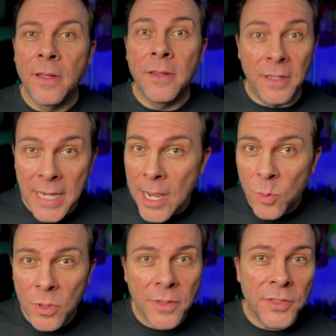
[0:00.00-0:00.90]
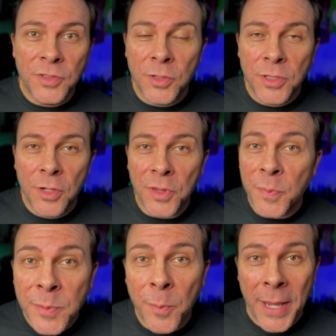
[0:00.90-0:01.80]
The network, the studio, the
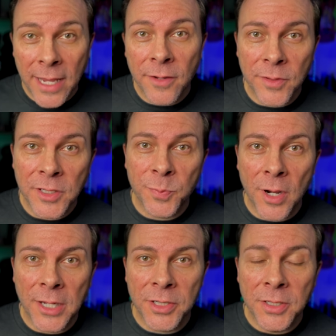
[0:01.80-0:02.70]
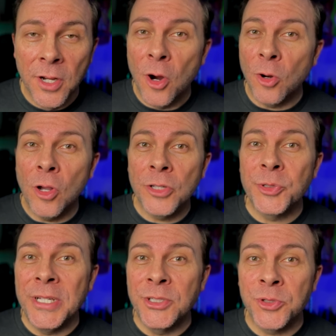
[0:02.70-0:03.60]
people paying for this project are
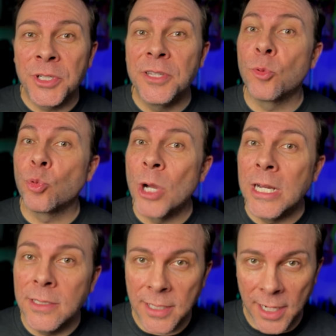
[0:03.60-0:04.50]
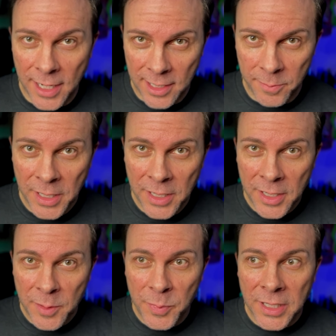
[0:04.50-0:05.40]
also interested in the runtime
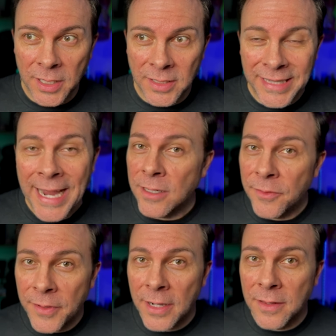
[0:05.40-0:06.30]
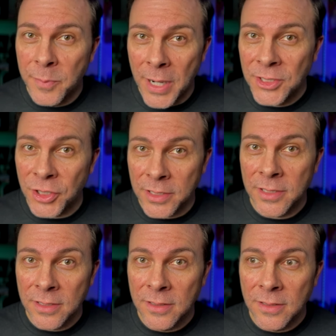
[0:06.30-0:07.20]
because that could affect the
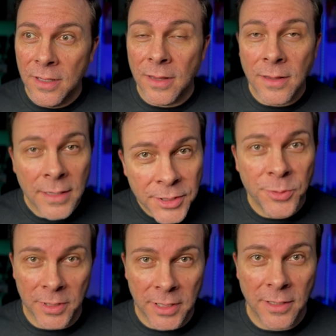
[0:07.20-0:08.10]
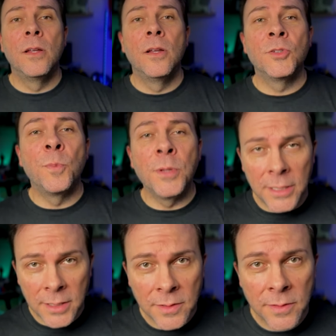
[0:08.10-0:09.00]
budget. Literally. So
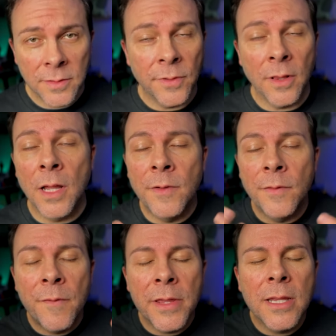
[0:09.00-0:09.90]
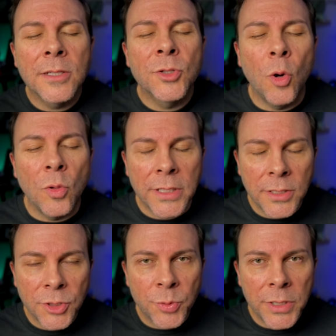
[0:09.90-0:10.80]
please, for the love of everything that is holy,
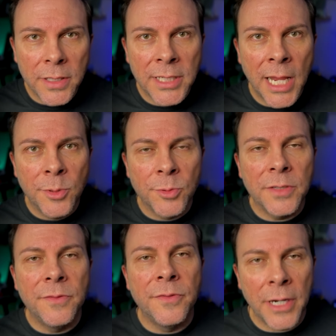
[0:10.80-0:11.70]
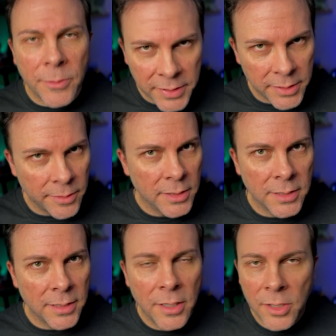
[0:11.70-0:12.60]
treat the table read very
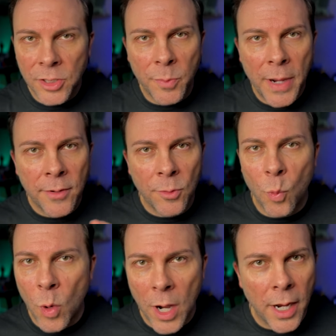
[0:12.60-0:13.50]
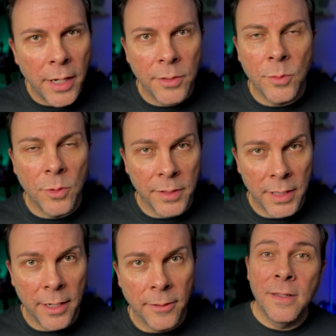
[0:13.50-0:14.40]
seriously, no matter why you are
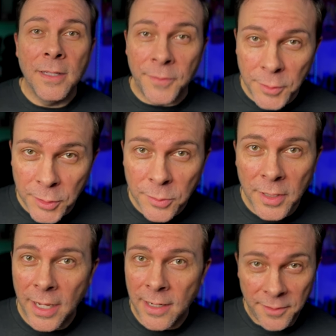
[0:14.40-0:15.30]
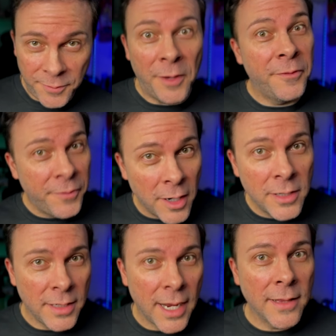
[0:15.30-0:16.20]
there. If you do, and if you have
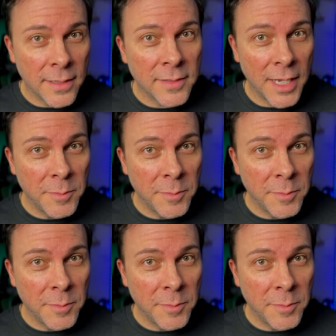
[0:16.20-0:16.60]
fun at the same